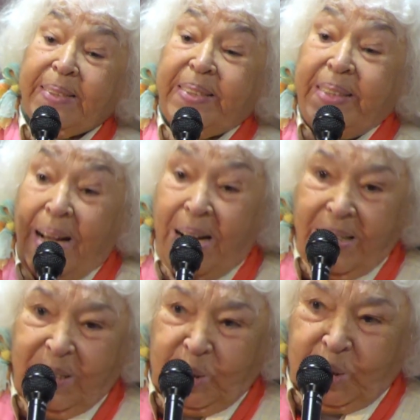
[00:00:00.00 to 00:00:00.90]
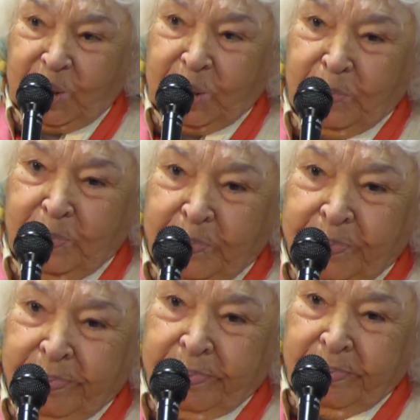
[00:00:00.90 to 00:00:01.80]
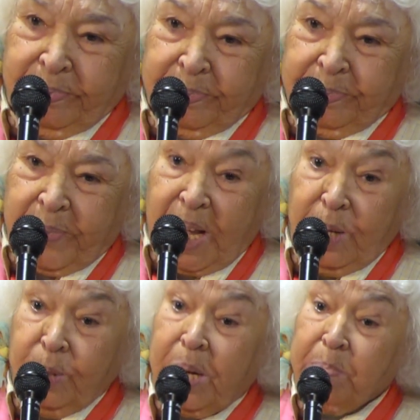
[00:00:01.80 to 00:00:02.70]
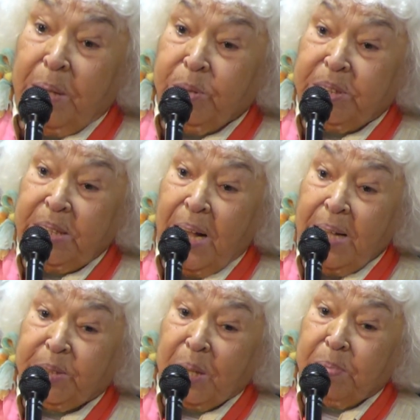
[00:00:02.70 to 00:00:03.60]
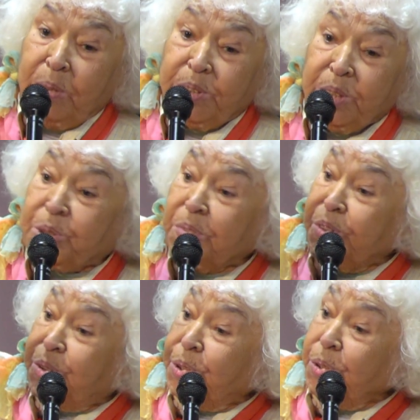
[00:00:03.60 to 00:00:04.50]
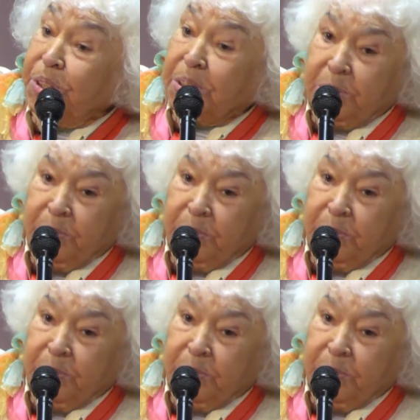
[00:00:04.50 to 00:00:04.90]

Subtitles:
lies. Look about the lies about the Soviet Union.